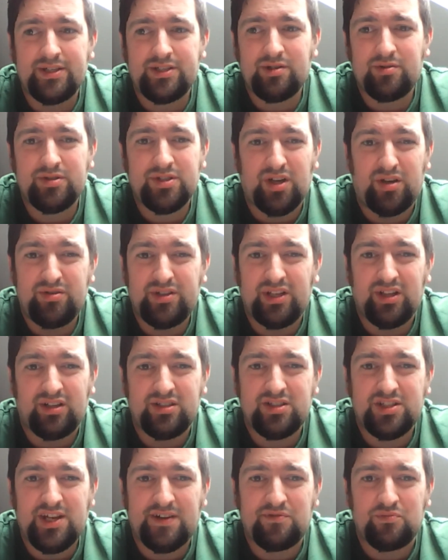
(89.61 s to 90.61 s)
so it's only like
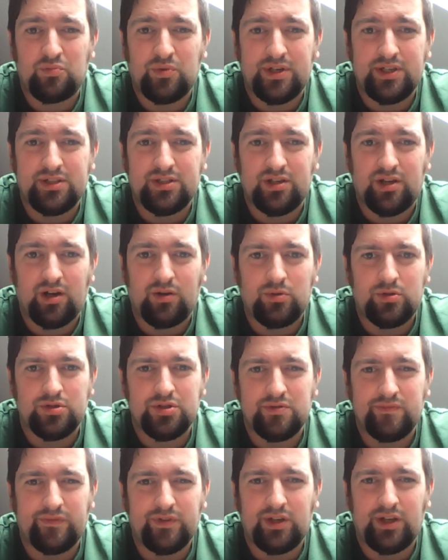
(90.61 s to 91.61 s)
7 weeks ago or
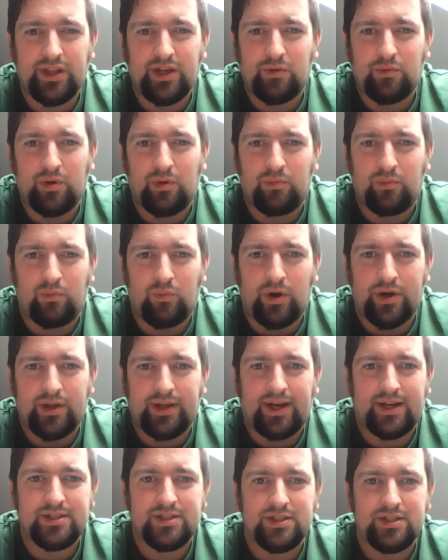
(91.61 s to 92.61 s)
something like that when he
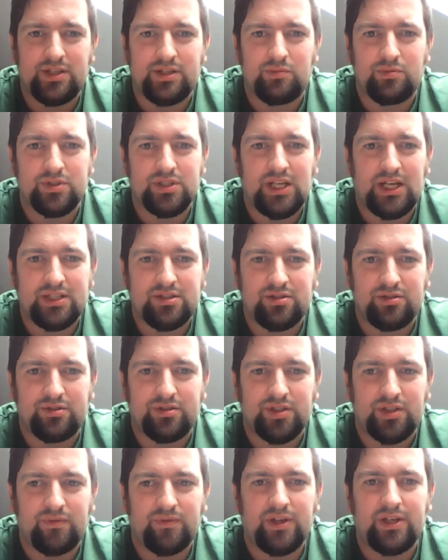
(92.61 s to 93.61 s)
actually was last on
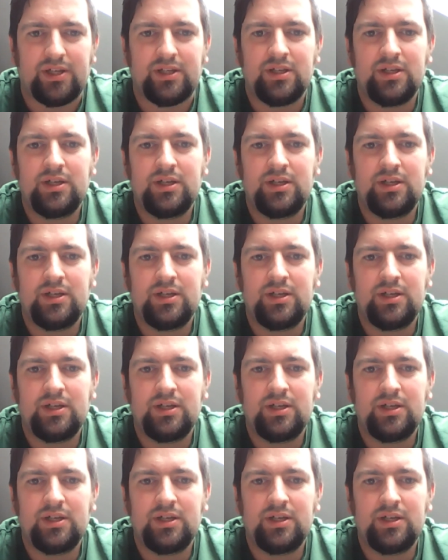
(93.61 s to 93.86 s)
TV.